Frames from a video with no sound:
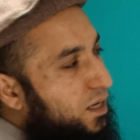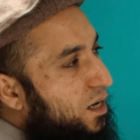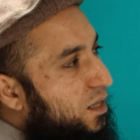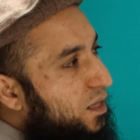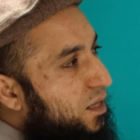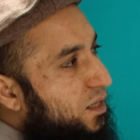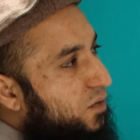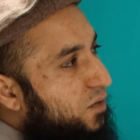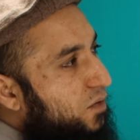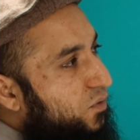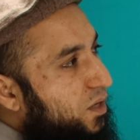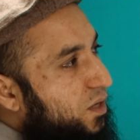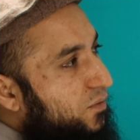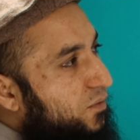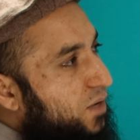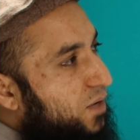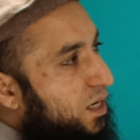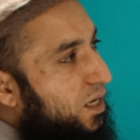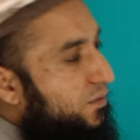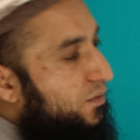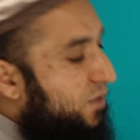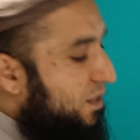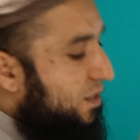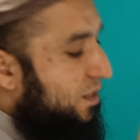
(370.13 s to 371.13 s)
and then we have
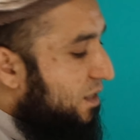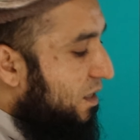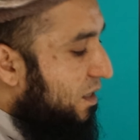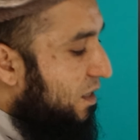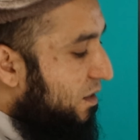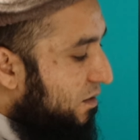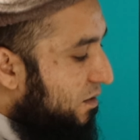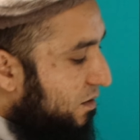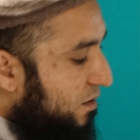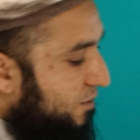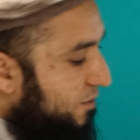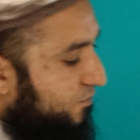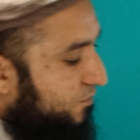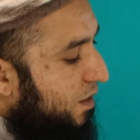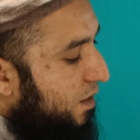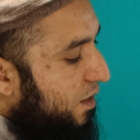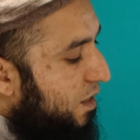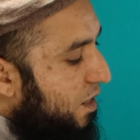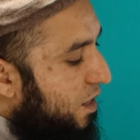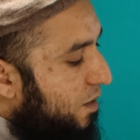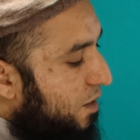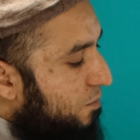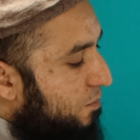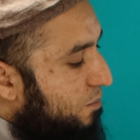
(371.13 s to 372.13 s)
alif is silent.
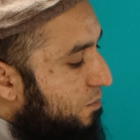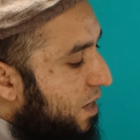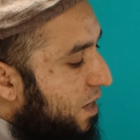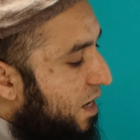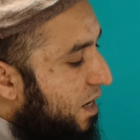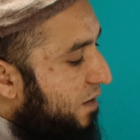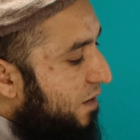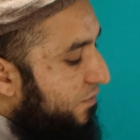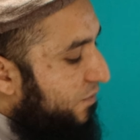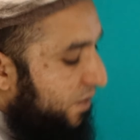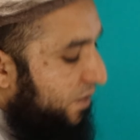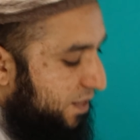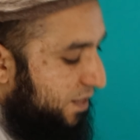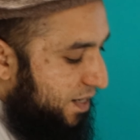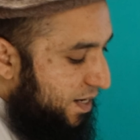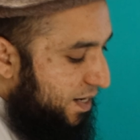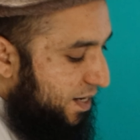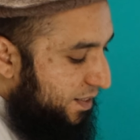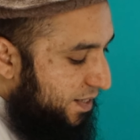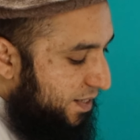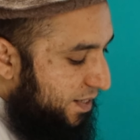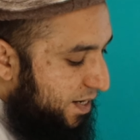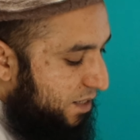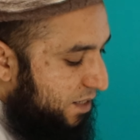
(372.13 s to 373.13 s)
Ba
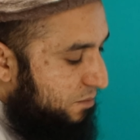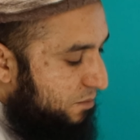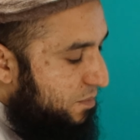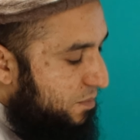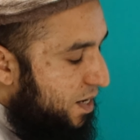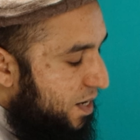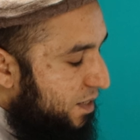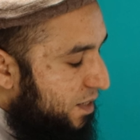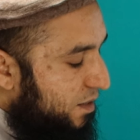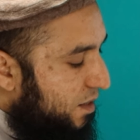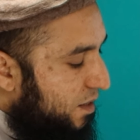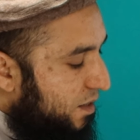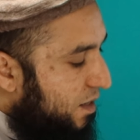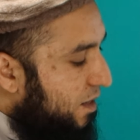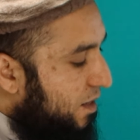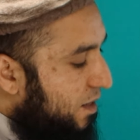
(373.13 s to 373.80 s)
fathatin ban,